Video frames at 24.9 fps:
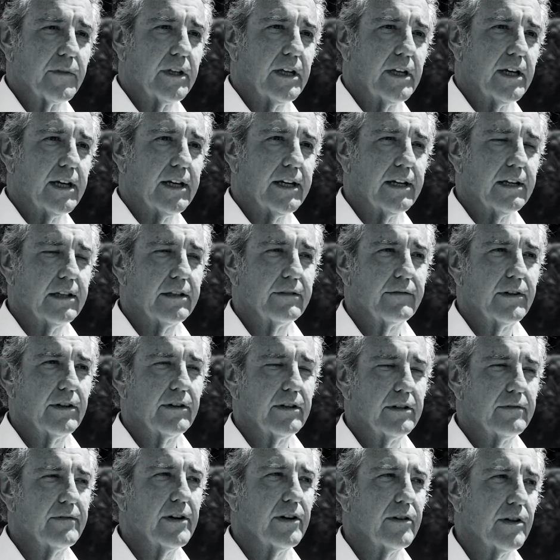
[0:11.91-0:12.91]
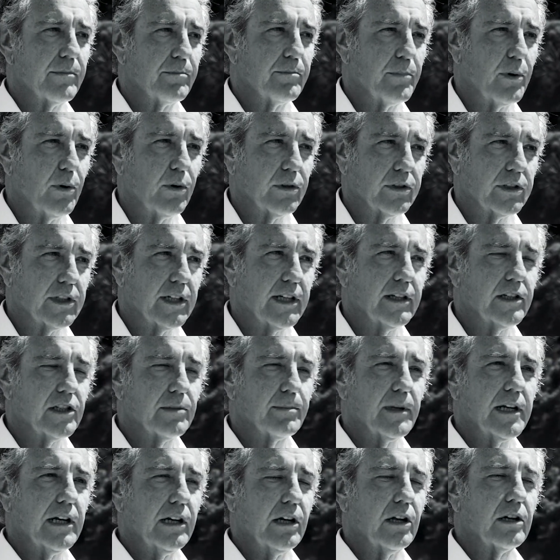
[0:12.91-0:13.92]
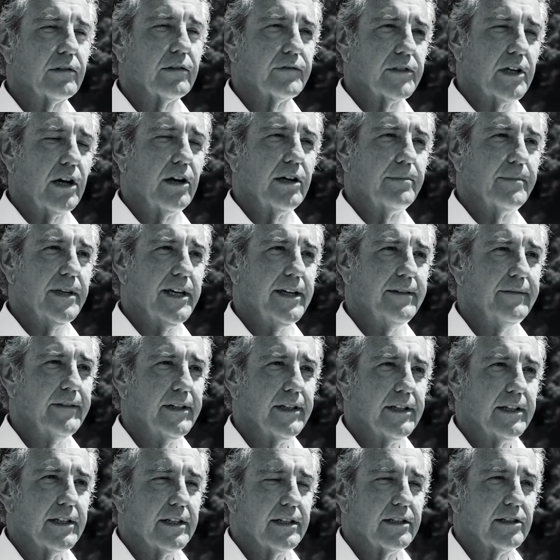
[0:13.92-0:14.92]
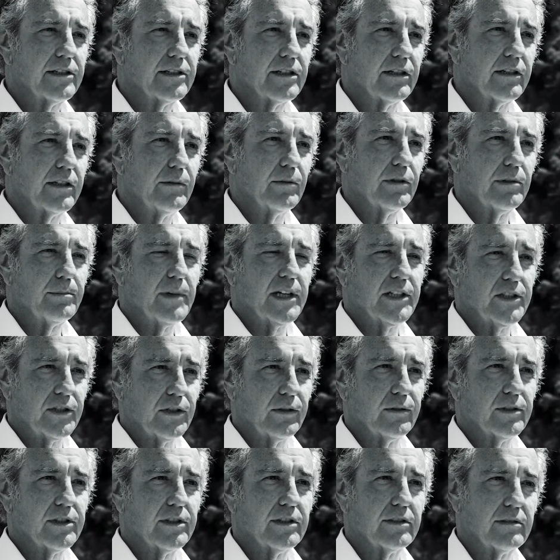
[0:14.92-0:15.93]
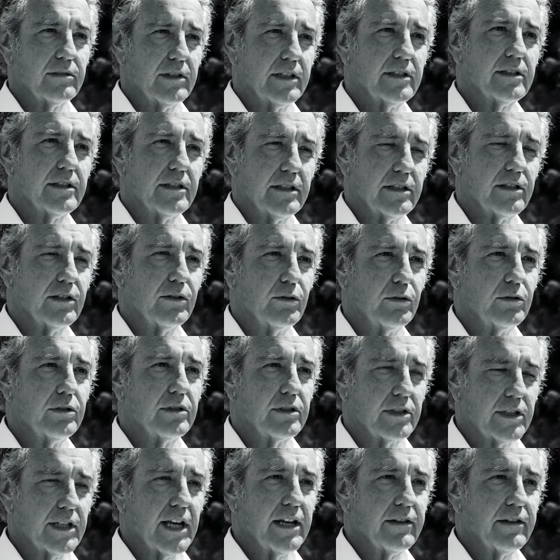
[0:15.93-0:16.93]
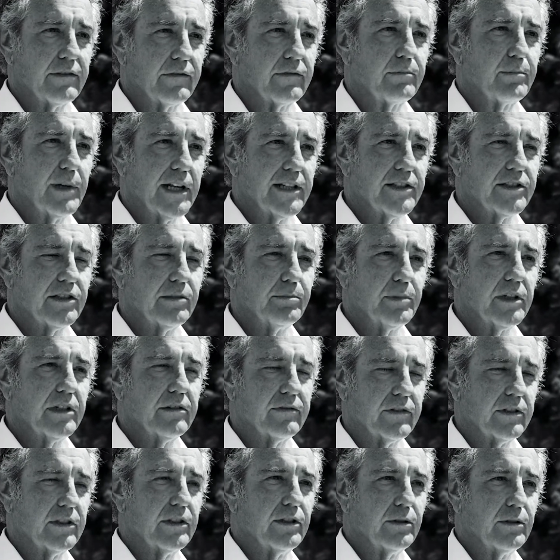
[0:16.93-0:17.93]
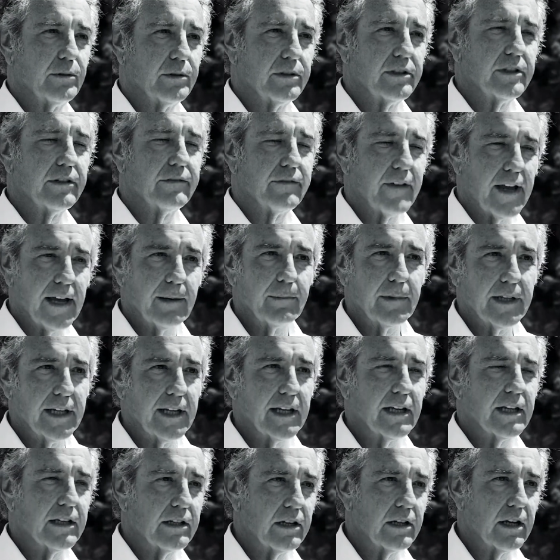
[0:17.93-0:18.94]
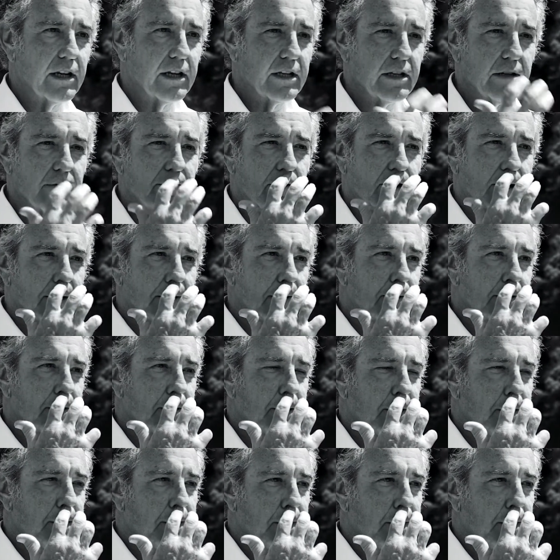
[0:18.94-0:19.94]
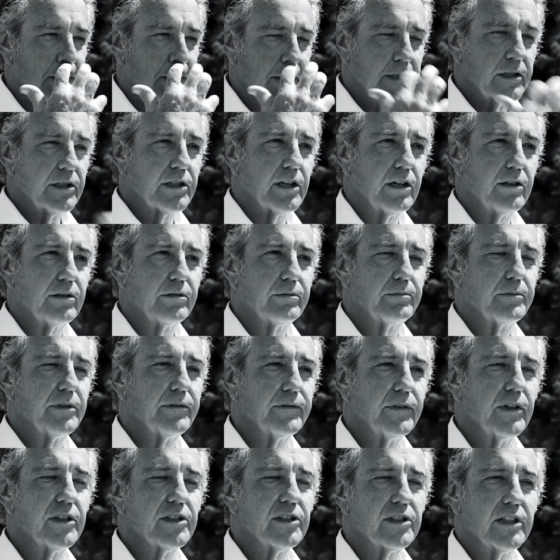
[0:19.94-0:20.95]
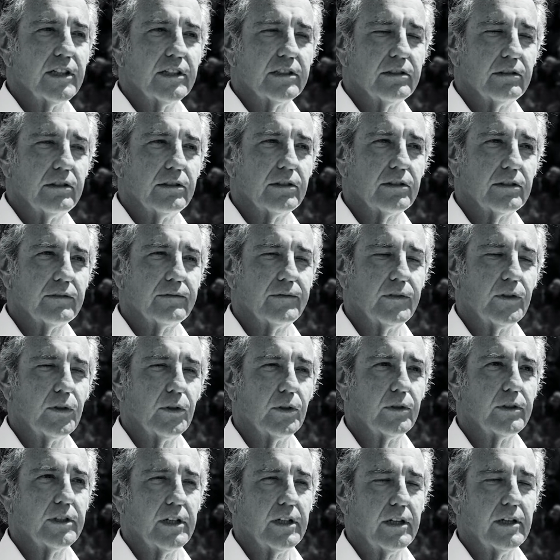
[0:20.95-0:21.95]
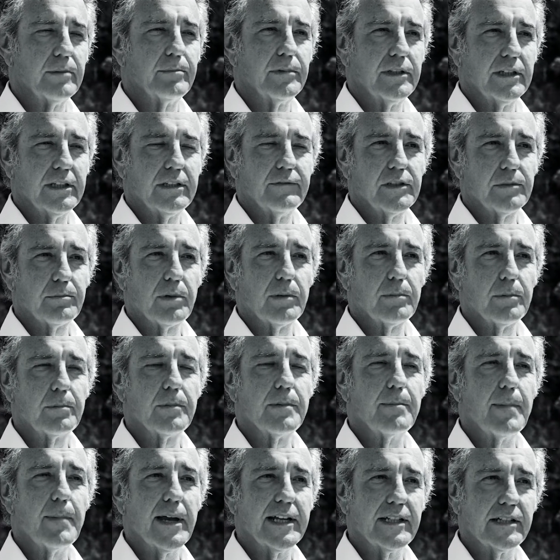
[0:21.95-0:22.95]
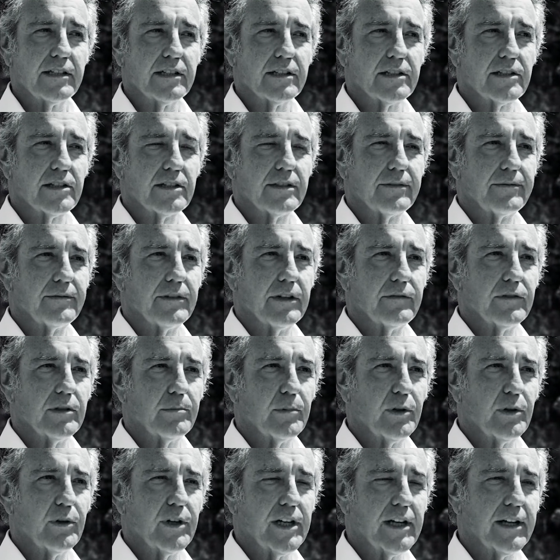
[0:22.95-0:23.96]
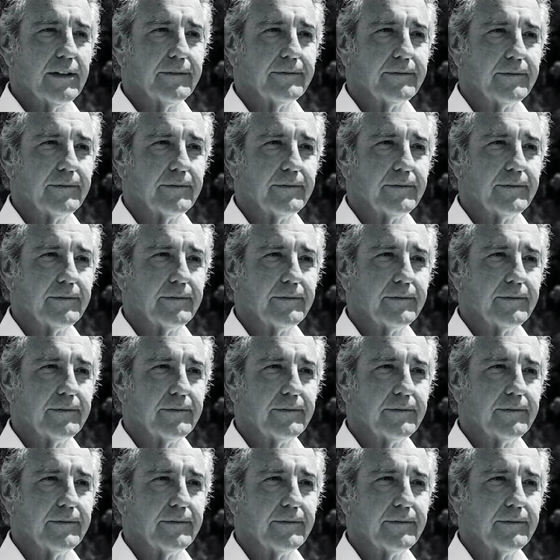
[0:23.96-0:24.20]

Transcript: They're very important. You're going to spend a lot of time there, so you want to make sure it's a good, safe place to be for you, your family and your friends. So the first thing to look for, I believe, is probably maintenance of the marina.